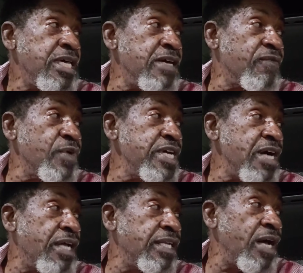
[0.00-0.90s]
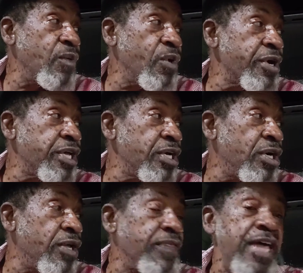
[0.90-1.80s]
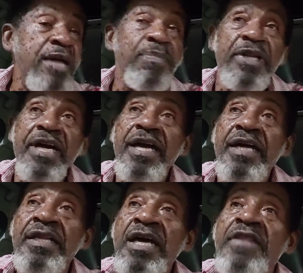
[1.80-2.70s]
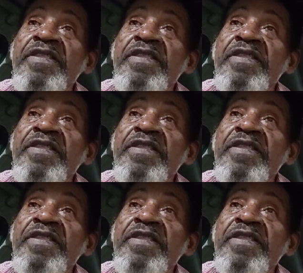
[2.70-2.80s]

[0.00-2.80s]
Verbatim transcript: If we are not working on that plan,